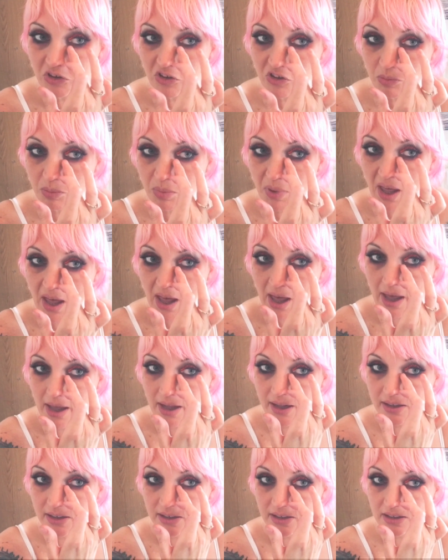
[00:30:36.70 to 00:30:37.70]
just
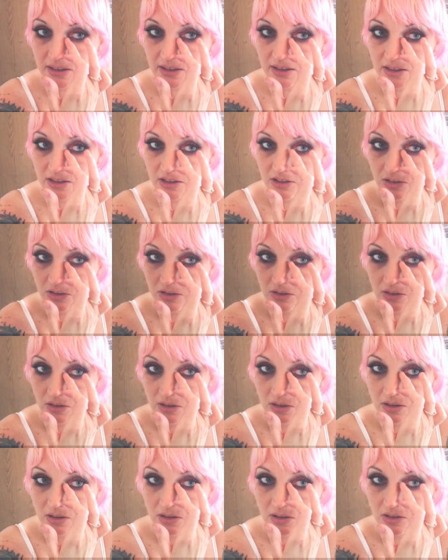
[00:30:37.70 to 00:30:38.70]
pat it
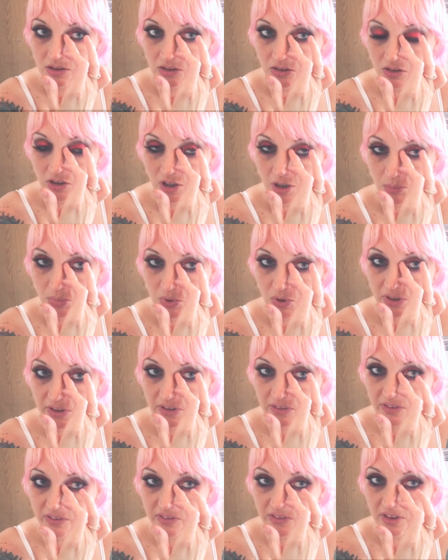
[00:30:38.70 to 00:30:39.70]
in, you're not
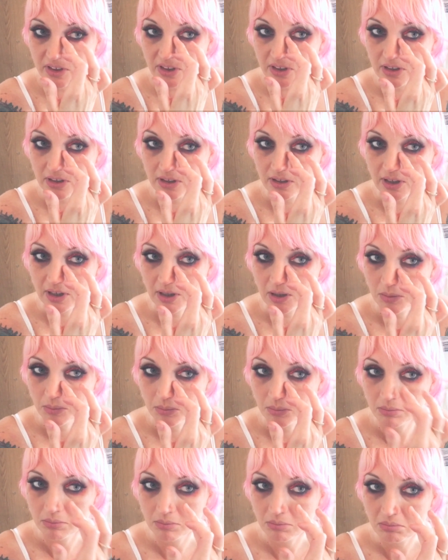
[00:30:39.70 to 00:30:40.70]
pulling the skin
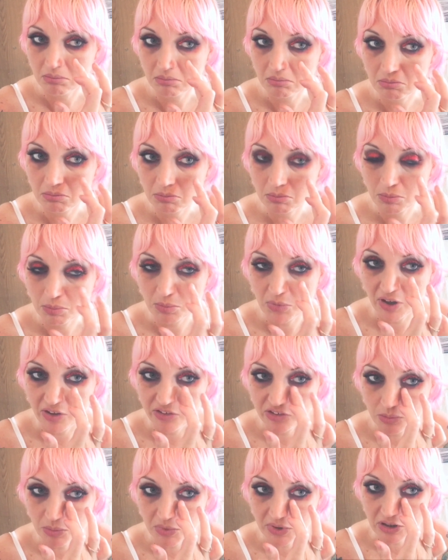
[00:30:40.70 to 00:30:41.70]
and
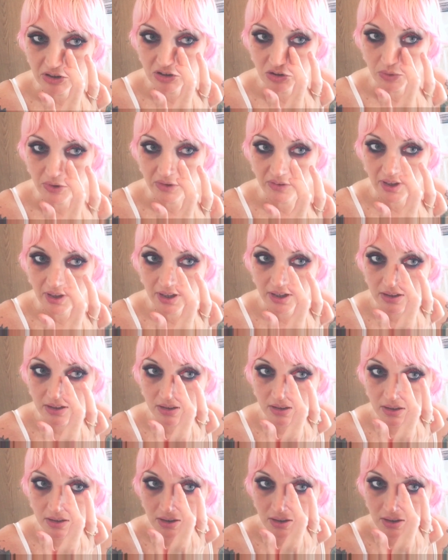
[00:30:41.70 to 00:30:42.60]
possibly doing that.